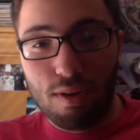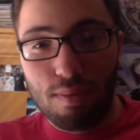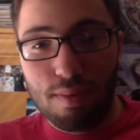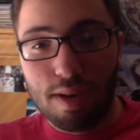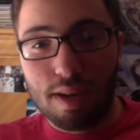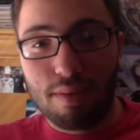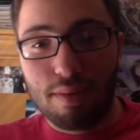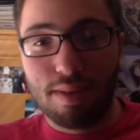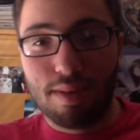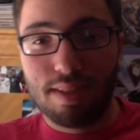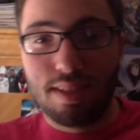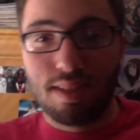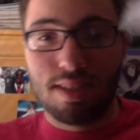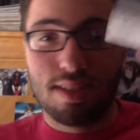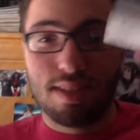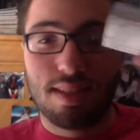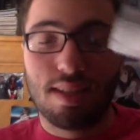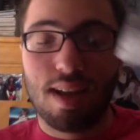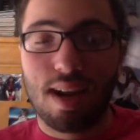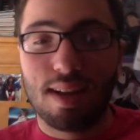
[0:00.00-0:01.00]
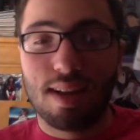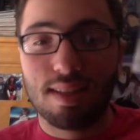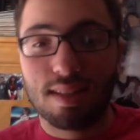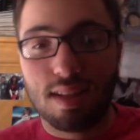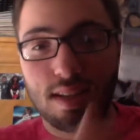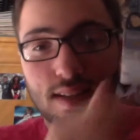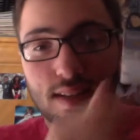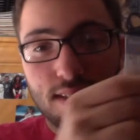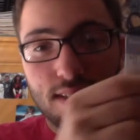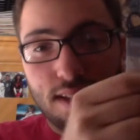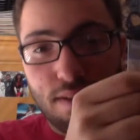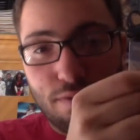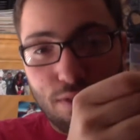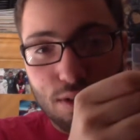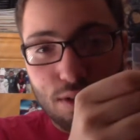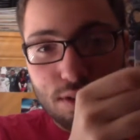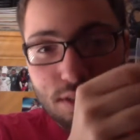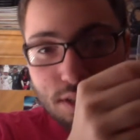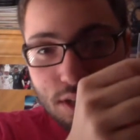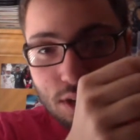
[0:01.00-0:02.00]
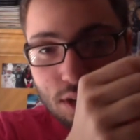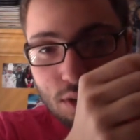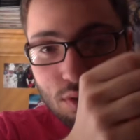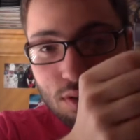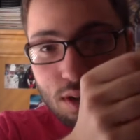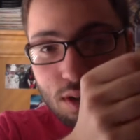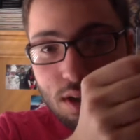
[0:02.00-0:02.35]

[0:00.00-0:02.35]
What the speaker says: but it was just not as good as the first two.